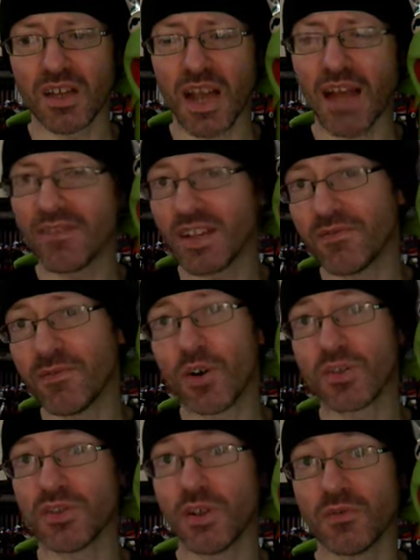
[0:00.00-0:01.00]
I haven't had
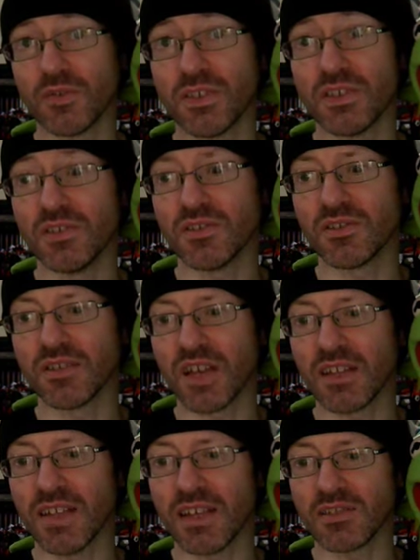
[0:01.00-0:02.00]
Foxtel for years,
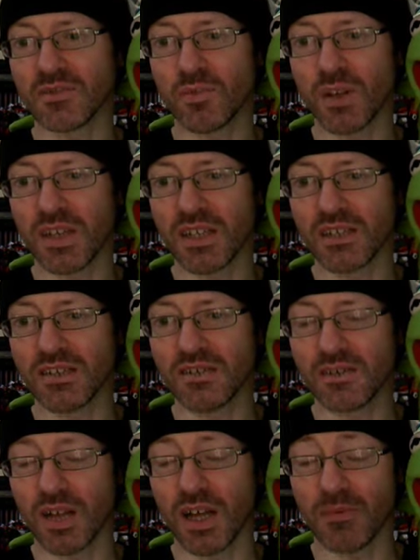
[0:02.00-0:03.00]
and that's where
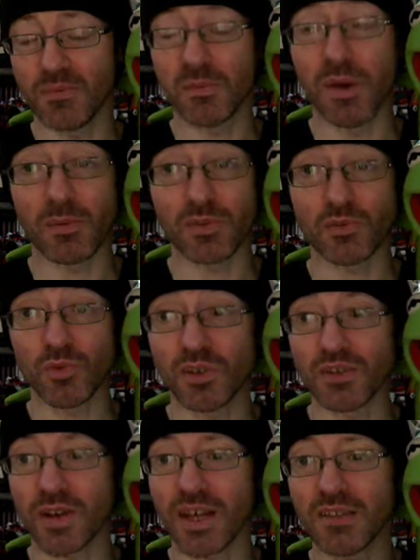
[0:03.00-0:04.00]
the Muppets were.
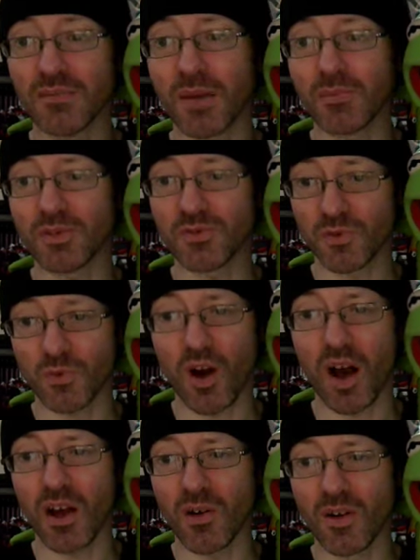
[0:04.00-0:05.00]
So I had the Muppets for a
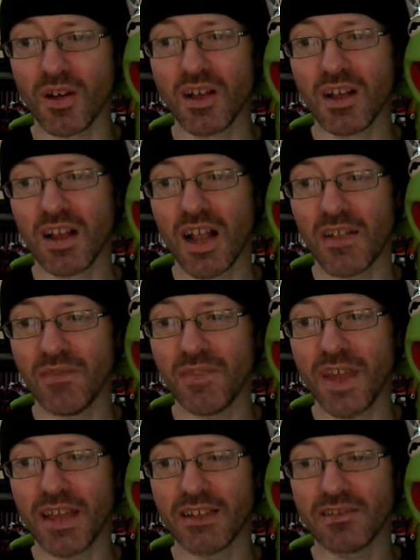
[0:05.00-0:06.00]
while, and
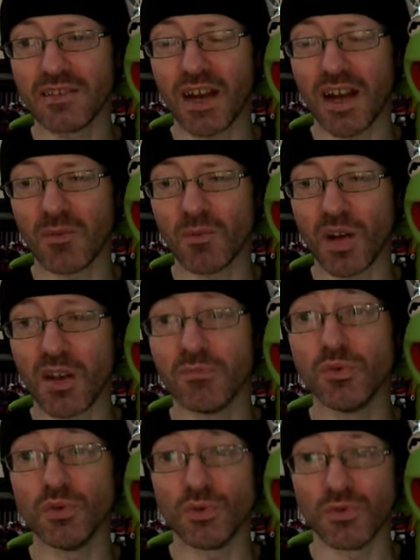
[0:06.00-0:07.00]
then when I
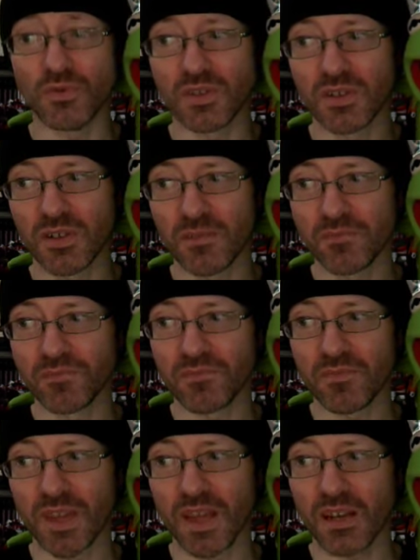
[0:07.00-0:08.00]
moved,
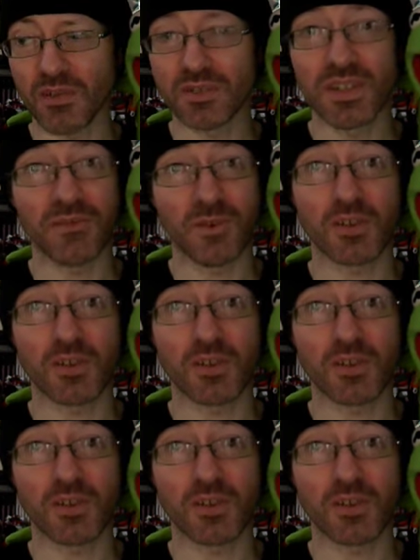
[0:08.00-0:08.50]
and I couldn't have